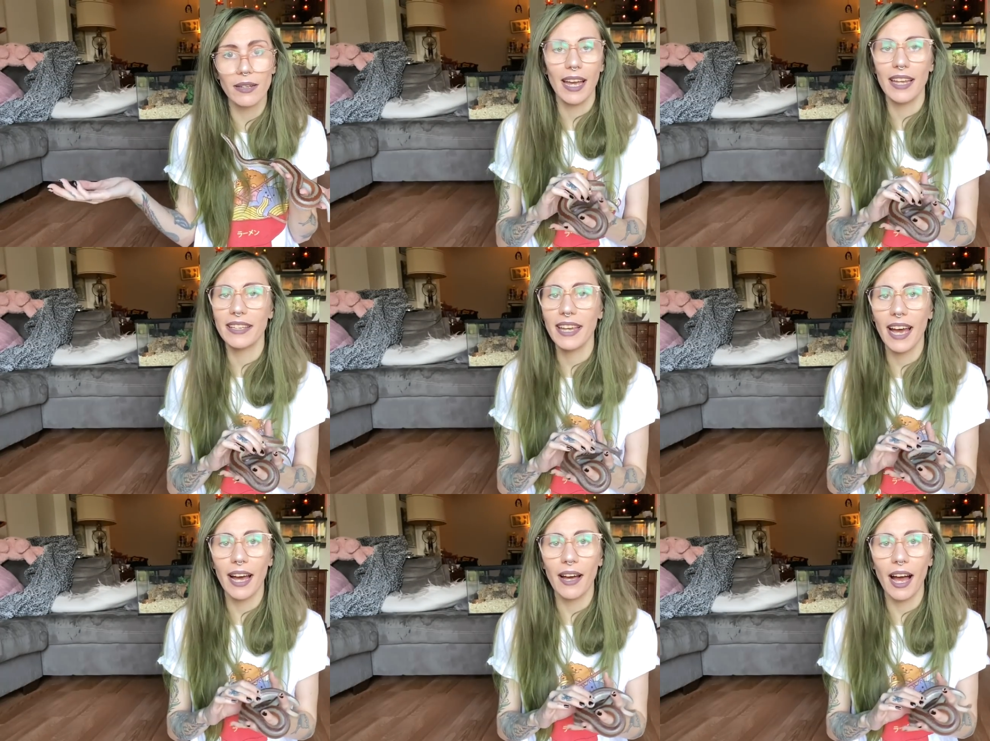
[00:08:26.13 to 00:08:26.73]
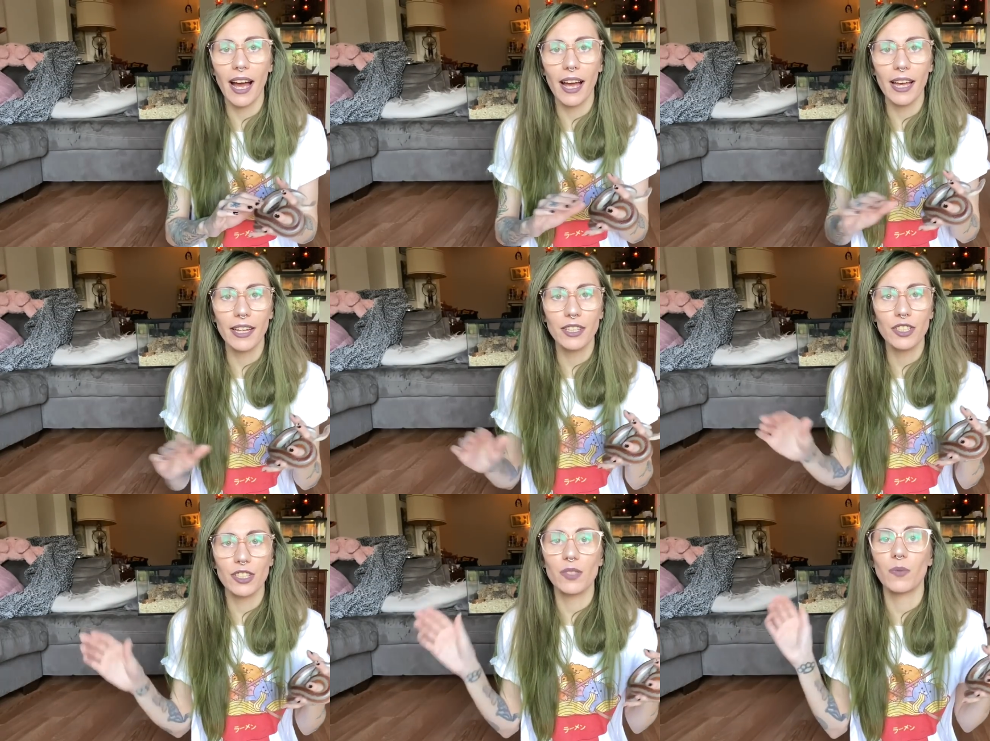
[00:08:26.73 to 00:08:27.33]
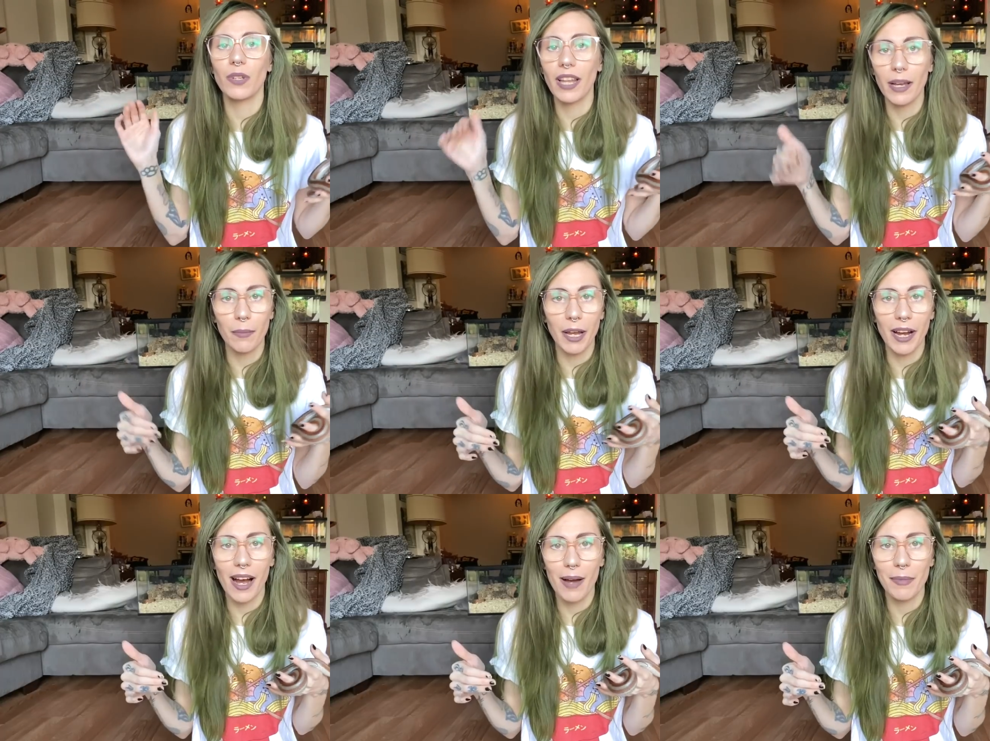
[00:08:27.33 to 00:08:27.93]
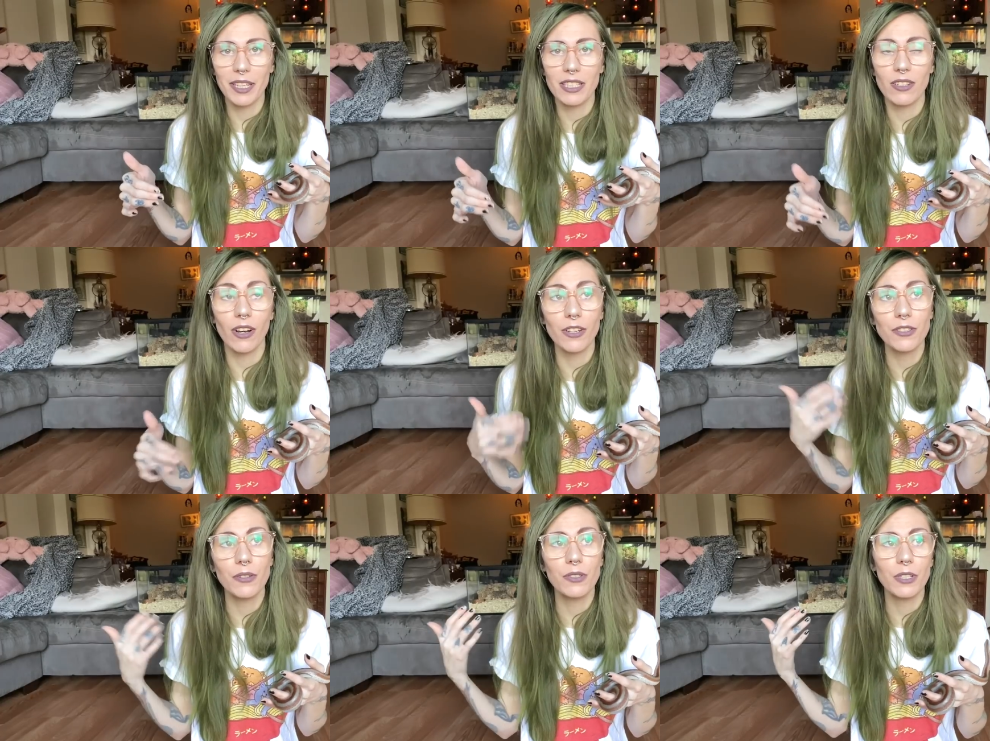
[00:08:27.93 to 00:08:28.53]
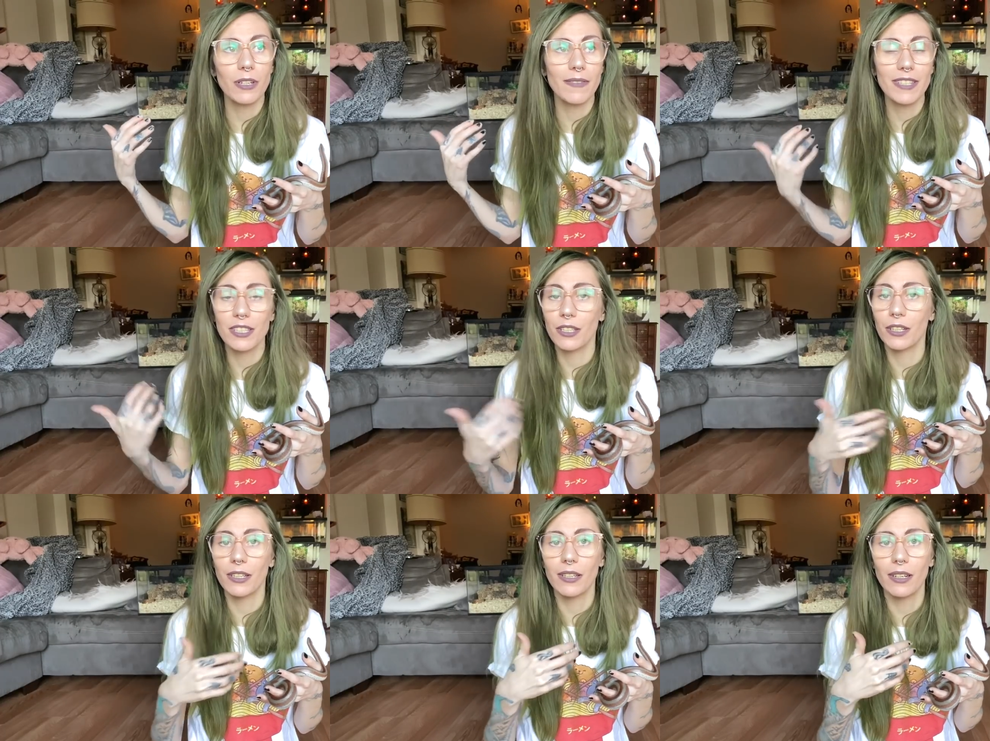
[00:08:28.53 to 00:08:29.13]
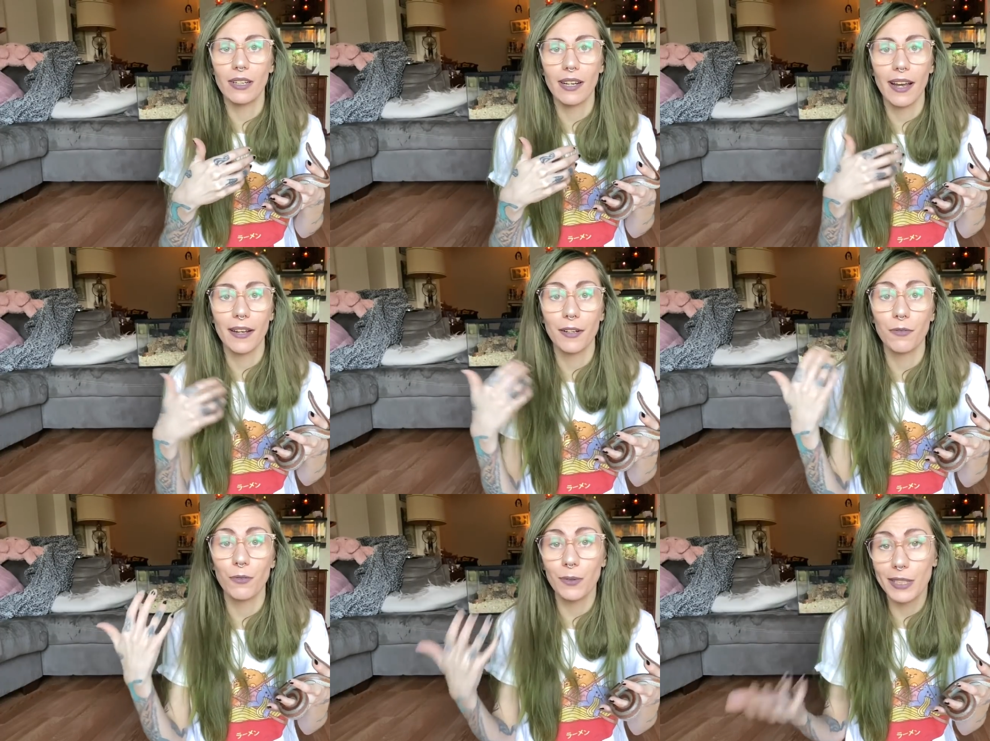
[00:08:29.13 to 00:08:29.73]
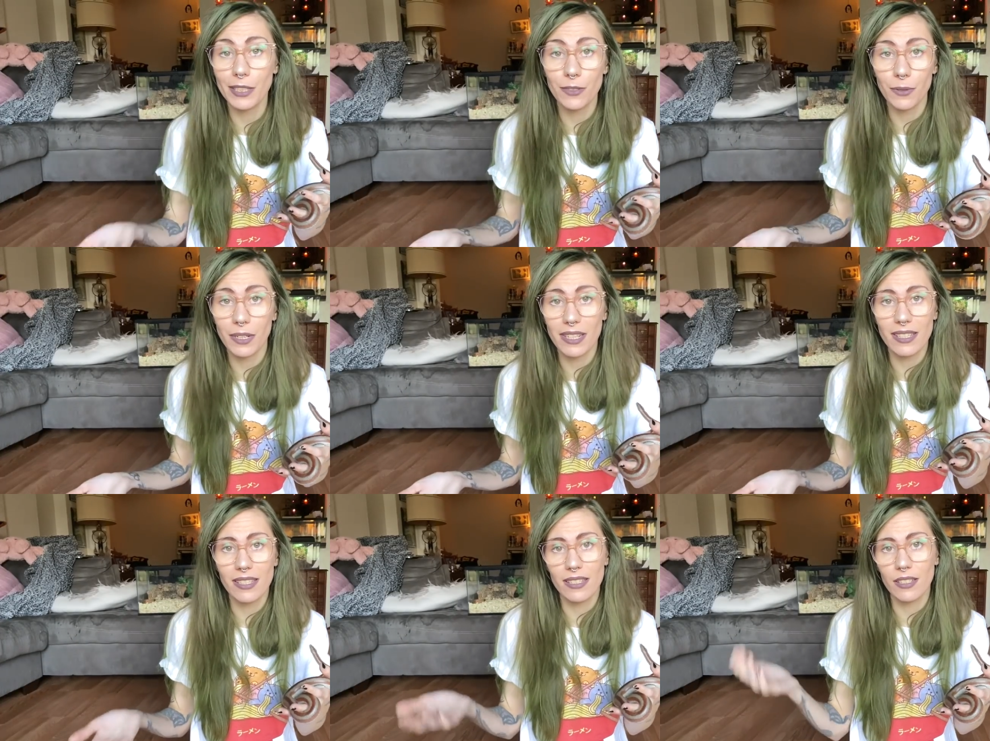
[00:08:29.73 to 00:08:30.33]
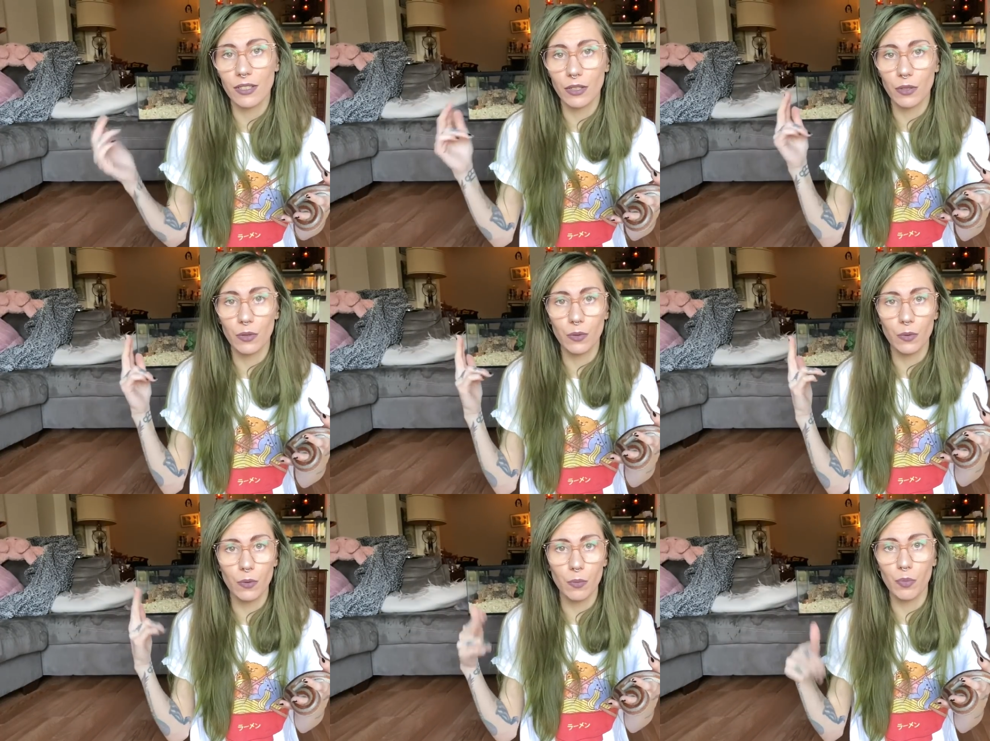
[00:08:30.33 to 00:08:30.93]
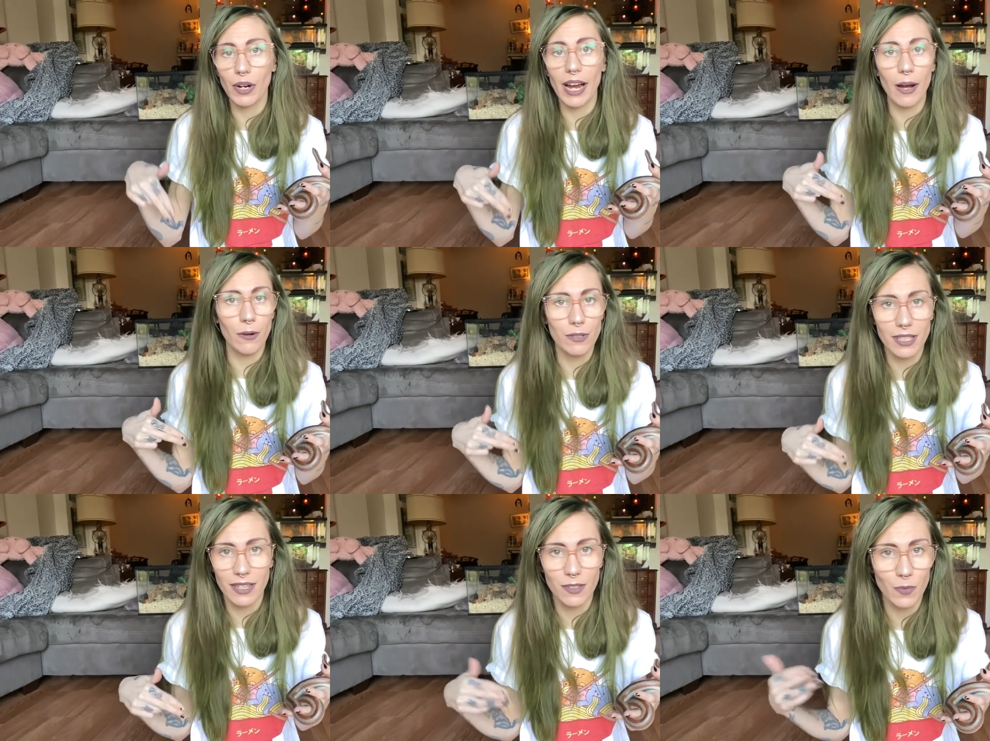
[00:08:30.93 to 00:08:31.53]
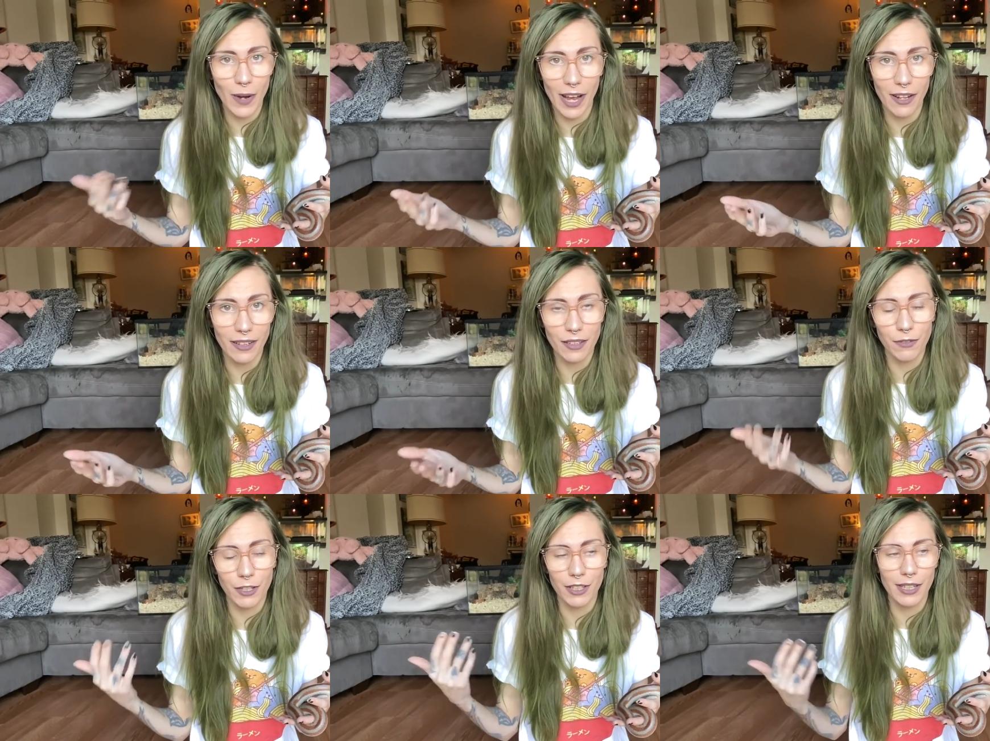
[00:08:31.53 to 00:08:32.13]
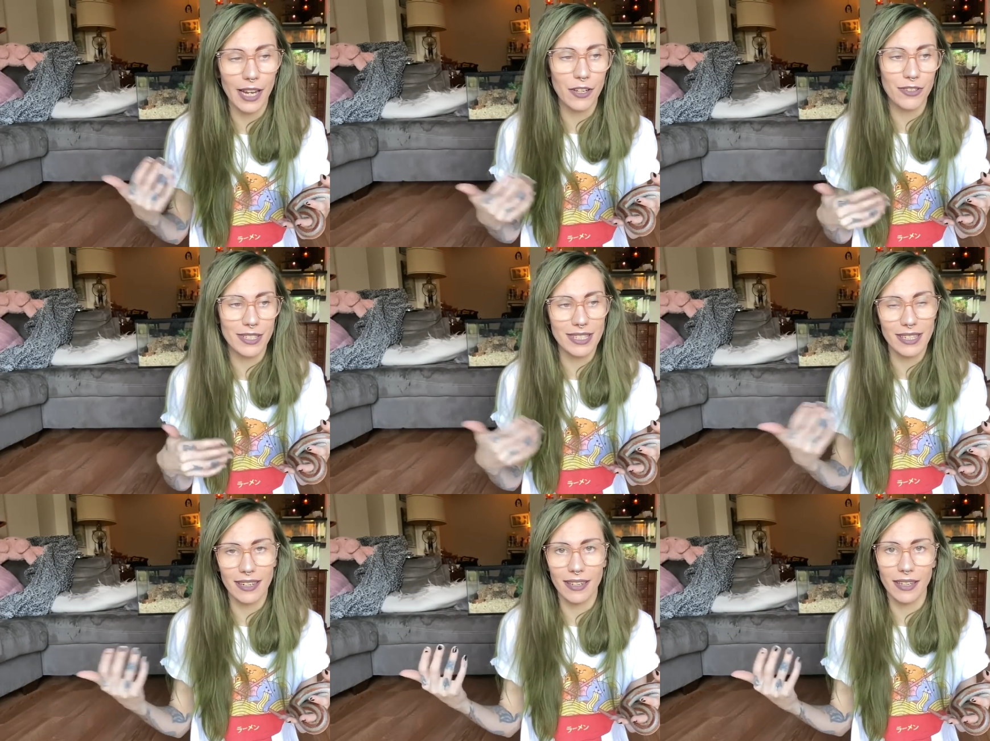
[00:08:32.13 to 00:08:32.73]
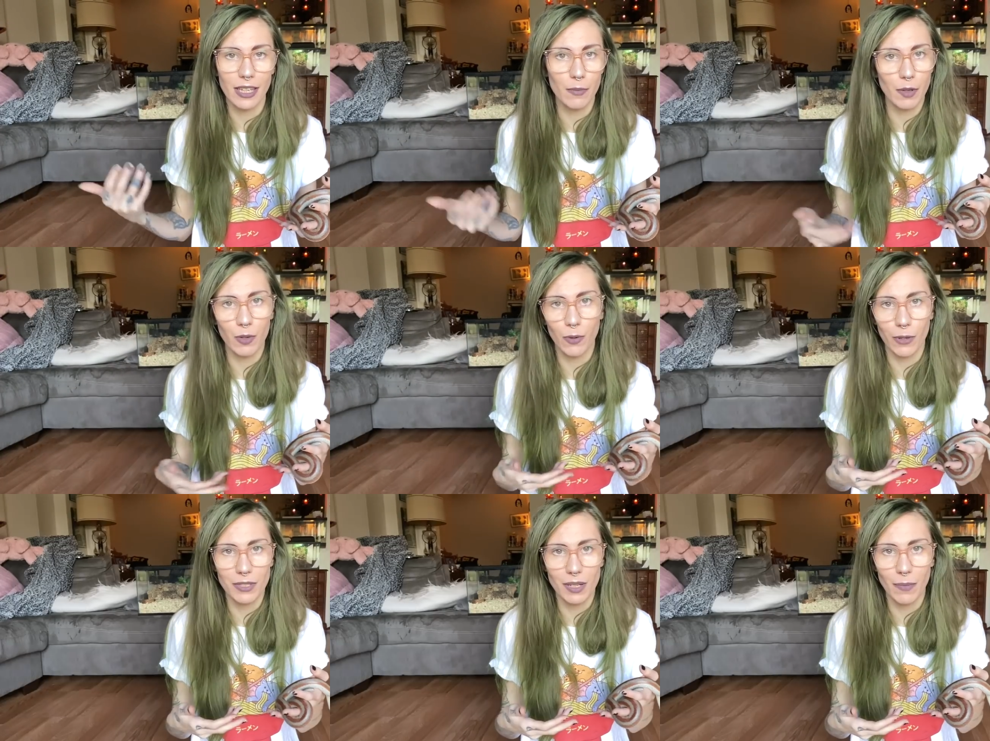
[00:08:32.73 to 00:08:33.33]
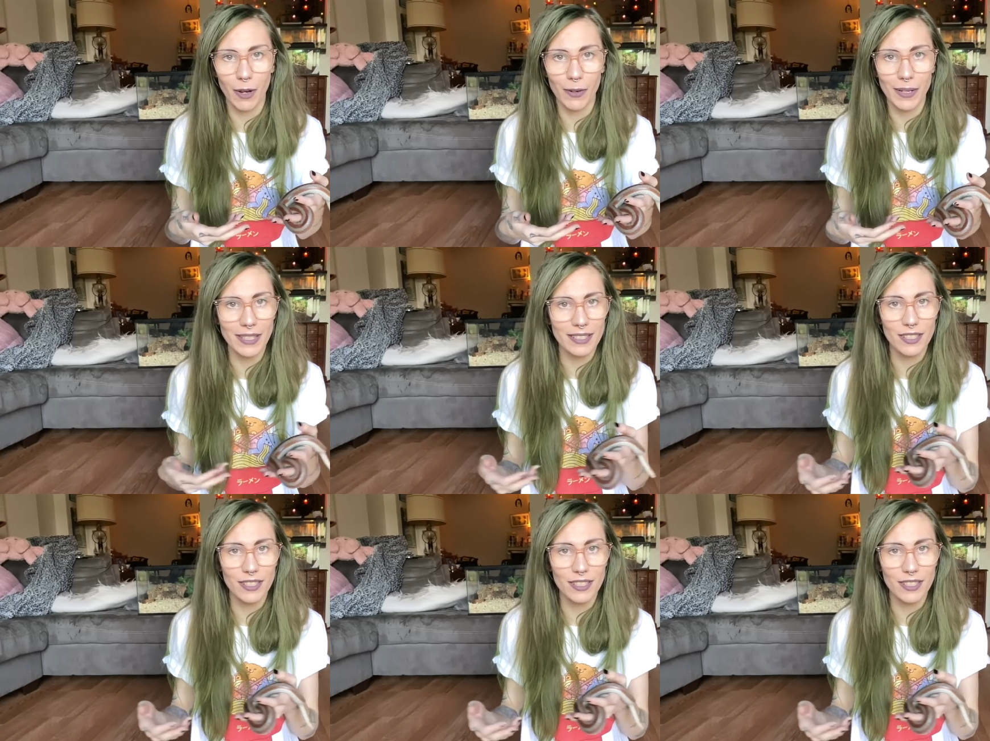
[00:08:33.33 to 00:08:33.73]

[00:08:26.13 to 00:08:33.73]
And yeah, I just would like my comments to also serve as a good kind of resource to browse as well if you're interested in keeping Rosy Boas.